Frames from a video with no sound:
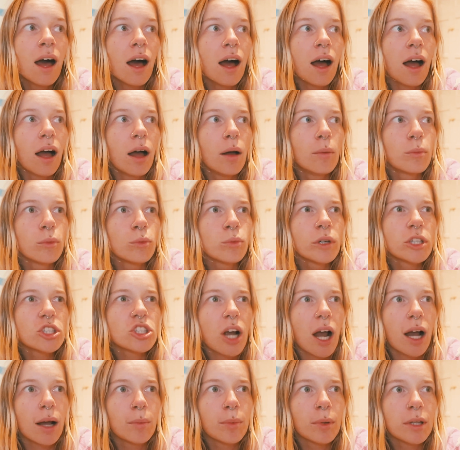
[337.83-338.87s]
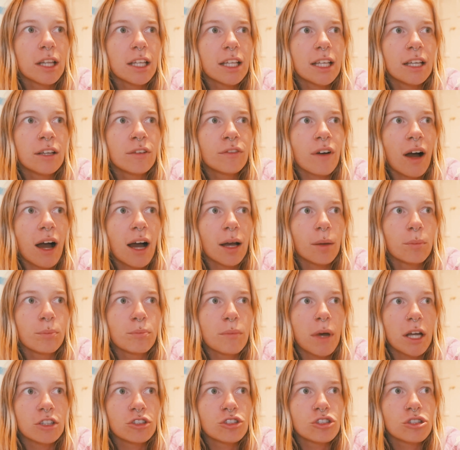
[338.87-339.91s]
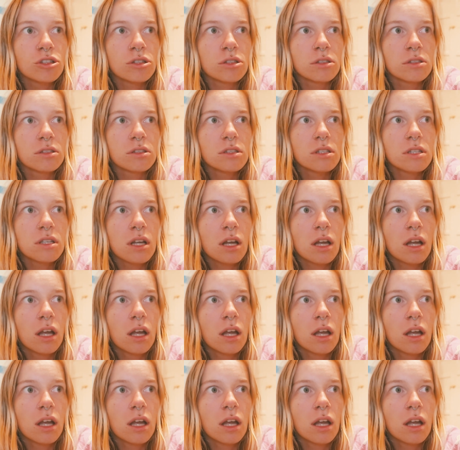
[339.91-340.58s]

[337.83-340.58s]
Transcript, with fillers: um, which I believe I mentioned